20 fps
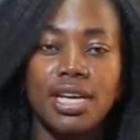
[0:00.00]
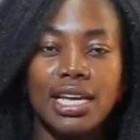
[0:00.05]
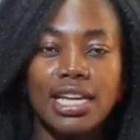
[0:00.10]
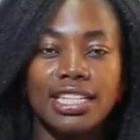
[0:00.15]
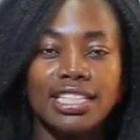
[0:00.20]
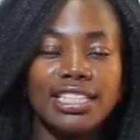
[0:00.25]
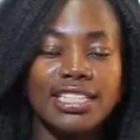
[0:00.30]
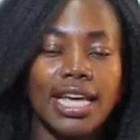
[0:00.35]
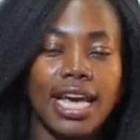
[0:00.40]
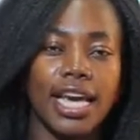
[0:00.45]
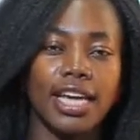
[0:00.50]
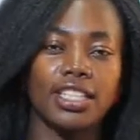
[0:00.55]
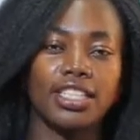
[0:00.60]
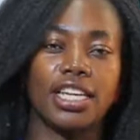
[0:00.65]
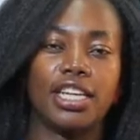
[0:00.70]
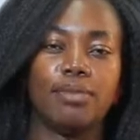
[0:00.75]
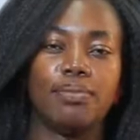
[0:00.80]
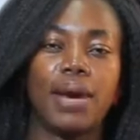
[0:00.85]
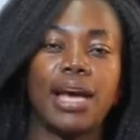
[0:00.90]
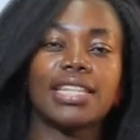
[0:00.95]
is
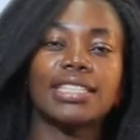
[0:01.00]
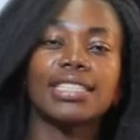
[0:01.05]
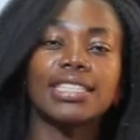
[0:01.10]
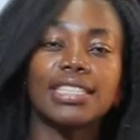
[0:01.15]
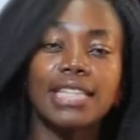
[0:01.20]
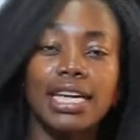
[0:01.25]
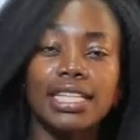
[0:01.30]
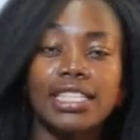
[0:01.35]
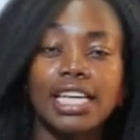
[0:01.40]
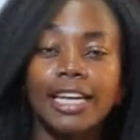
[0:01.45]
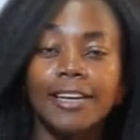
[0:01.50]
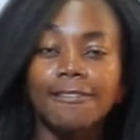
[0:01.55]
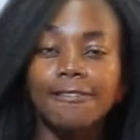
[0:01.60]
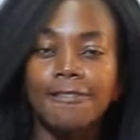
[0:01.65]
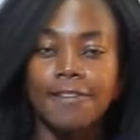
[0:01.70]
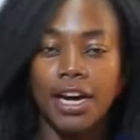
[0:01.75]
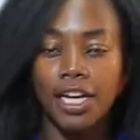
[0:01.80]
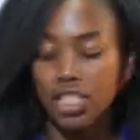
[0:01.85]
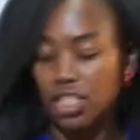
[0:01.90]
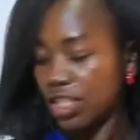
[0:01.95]
aided by certain
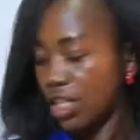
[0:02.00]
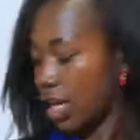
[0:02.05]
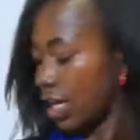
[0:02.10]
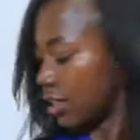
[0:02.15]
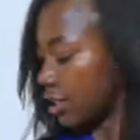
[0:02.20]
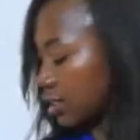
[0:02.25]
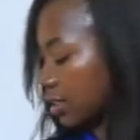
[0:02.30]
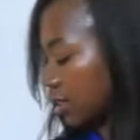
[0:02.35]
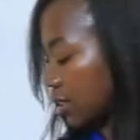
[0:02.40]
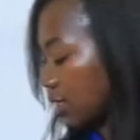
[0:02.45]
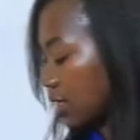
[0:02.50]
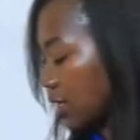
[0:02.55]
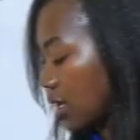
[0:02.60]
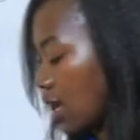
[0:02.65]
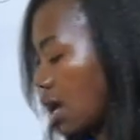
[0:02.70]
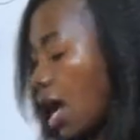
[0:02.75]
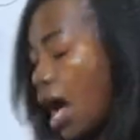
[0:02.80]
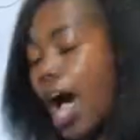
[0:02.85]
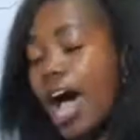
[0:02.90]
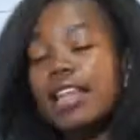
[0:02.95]
factors,
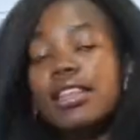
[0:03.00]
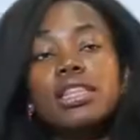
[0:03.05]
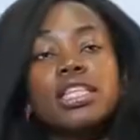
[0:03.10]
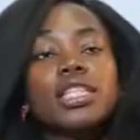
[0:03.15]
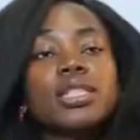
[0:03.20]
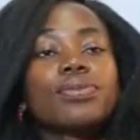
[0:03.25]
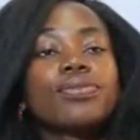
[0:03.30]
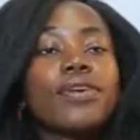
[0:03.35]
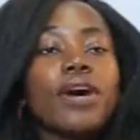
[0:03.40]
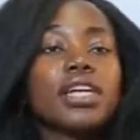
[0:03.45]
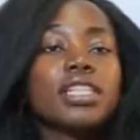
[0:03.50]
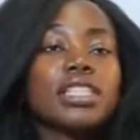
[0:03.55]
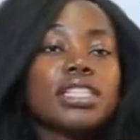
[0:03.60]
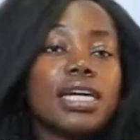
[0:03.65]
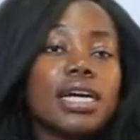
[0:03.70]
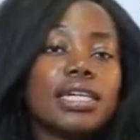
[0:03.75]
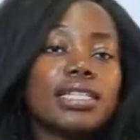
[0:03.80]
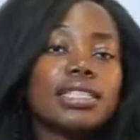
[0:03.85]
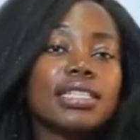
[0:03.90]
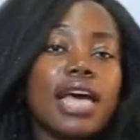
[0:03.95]
and these
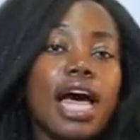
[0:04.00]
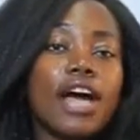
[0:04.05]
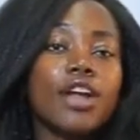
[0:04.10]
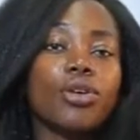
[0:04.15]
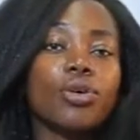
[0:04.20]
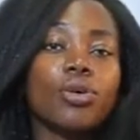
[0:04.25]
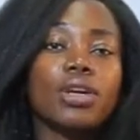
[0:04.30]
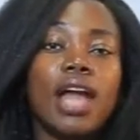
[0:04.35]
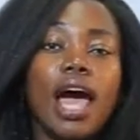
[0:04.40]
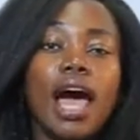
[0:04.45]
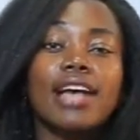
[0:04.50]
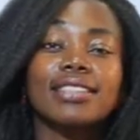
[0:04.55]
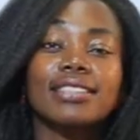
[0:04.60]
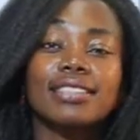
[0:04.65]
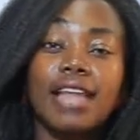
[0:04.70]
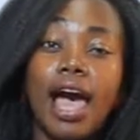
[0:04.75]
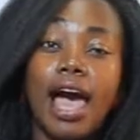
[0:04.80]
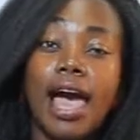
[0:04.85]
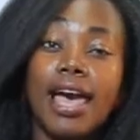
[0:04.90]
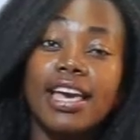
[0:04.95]
factors are known as
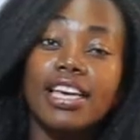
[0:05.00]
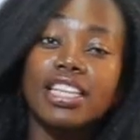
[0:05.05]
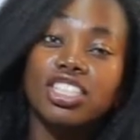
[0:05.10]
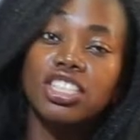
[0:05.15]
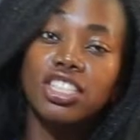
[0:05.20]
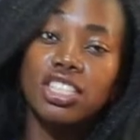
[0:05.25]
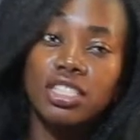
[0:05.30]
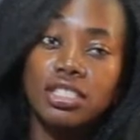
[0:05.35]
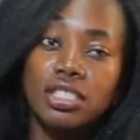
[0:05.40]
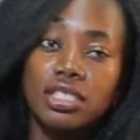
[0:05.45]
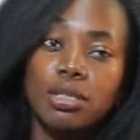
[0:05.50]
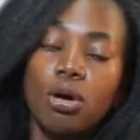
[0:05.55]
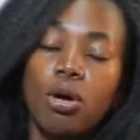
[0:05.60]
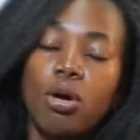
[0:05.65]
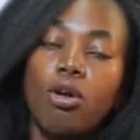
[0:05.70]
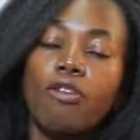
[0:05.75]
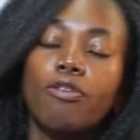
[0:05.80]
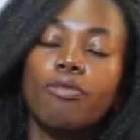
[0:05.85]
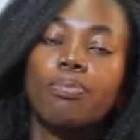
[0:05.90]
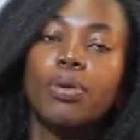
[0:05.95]
the agents
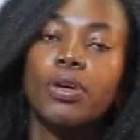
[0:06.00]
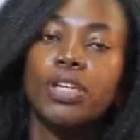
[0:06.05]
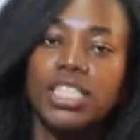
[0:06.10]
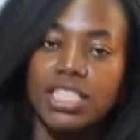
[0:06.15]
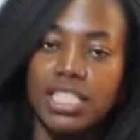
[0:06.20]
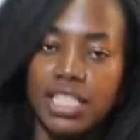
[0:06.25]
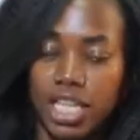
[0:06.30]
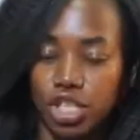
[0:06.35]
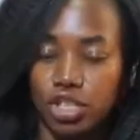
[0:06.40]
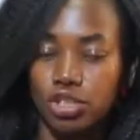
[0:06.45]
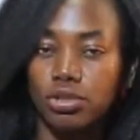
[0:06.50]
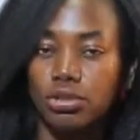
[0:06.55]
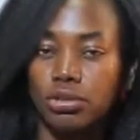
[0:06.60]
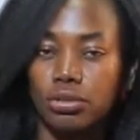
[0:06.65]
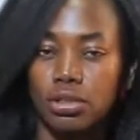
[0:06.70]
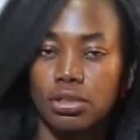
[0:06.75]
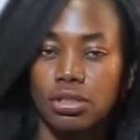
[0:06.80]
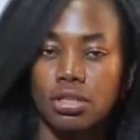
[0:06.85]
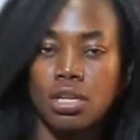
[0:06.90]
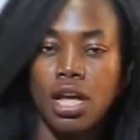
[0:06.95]
of
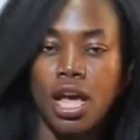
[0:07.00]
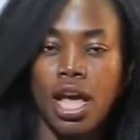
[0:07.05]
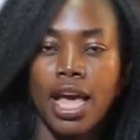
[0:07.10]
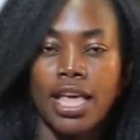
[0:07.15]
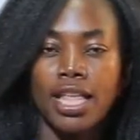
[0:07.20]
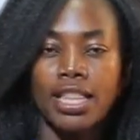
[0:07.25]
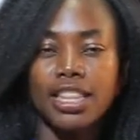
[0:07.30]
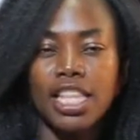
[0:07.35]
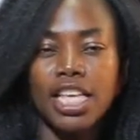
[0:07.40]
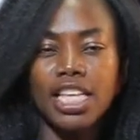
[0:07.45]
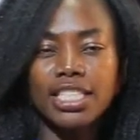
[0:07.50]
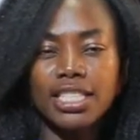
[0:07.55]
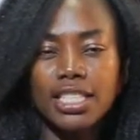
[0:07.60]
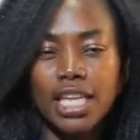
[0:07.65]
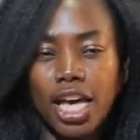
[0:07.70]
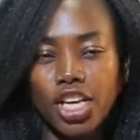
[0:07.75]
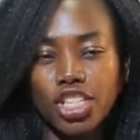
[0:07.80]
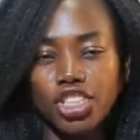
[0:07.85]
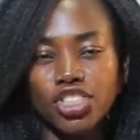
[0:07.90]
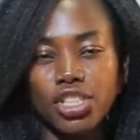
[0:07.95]
pollination. These
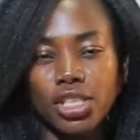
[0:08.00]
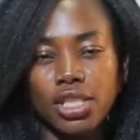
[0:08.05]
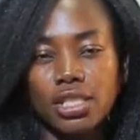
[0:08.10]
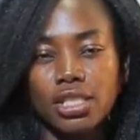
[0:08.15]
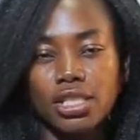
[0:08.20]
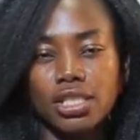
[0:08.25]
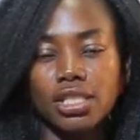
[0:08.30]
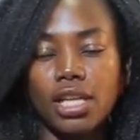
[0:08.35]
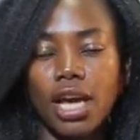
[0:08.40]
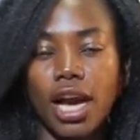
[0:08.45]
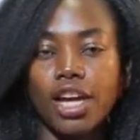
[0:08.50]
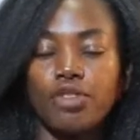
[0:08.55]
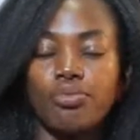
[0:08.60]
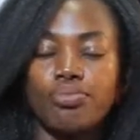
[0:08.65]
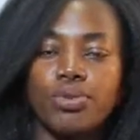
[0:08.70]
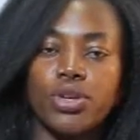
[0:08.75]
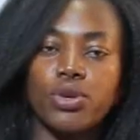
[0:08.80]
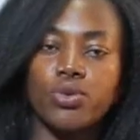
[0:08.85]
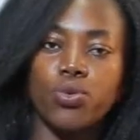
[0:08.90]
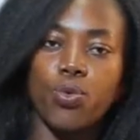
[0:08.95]
agents can
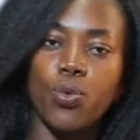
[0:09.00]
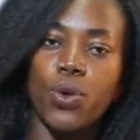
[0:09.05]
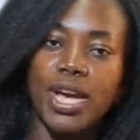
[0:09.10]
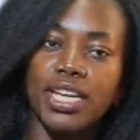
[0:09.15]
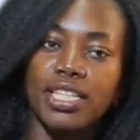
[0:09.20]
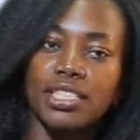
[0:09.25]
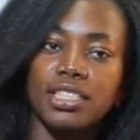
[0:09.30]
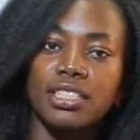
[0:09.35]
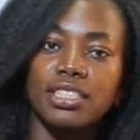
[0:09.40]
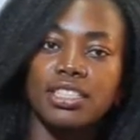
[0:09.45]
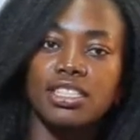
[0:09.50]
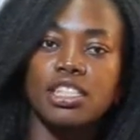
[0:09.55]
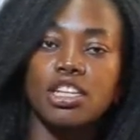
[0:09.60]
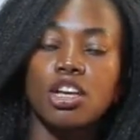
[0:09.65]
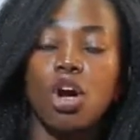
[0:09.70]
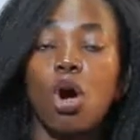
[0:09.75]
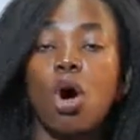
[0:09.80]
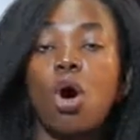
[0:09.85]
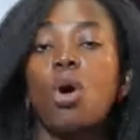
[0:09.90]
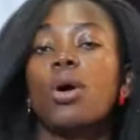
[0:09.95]
be wind
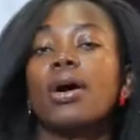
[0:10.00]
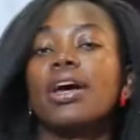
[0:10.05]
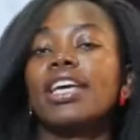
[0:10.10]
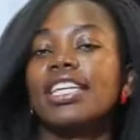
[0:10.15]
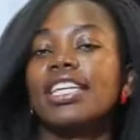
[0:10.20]
or